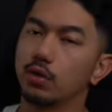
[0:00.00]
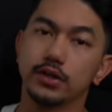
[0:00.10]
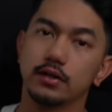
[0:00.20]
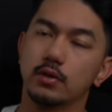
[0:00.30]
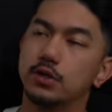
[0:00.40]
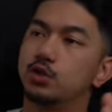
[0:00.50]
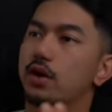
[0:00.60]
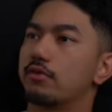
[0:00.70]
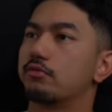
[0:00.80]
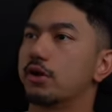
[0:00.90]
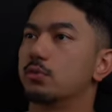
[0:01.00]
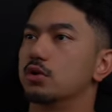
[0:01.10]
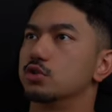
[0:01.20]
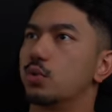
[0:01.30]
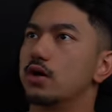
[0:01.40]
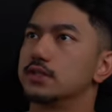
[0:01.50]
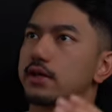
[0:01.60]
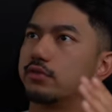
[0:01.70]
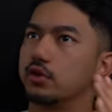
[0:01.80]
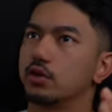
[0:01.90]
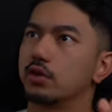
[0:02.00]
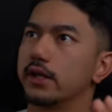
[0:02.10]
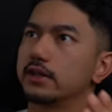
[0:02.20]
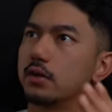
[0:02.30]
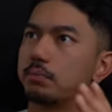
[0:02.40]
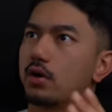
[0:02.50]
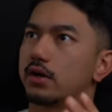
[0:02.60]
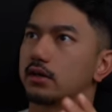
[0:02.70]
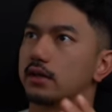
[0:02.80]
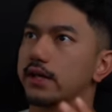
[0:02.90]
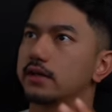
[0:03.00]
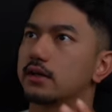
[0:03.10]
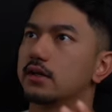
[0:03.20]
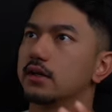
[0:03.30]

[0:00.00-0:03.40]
One thing that we do have available as well is that if you click the product link,